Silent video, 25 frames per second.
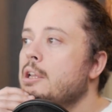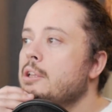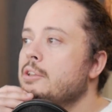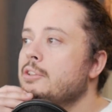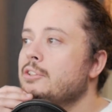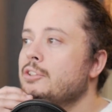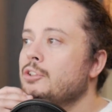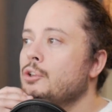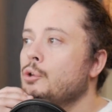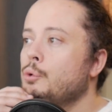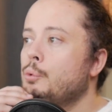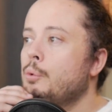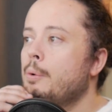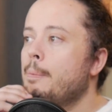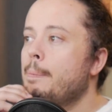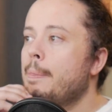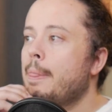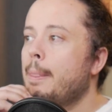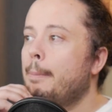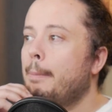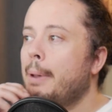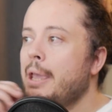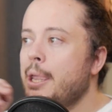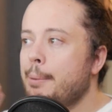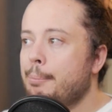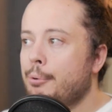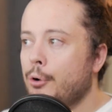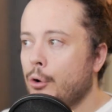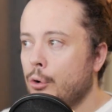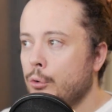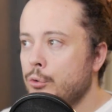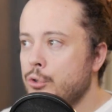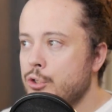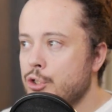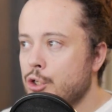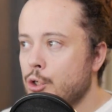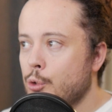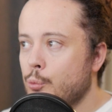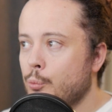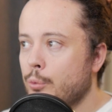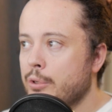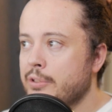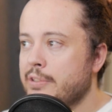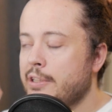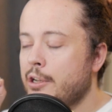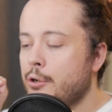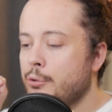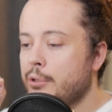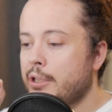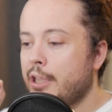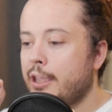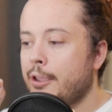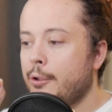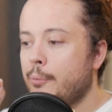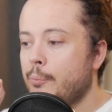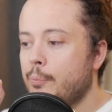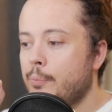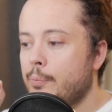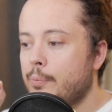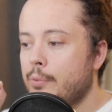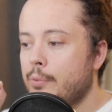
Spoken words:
So my approach was that, okay,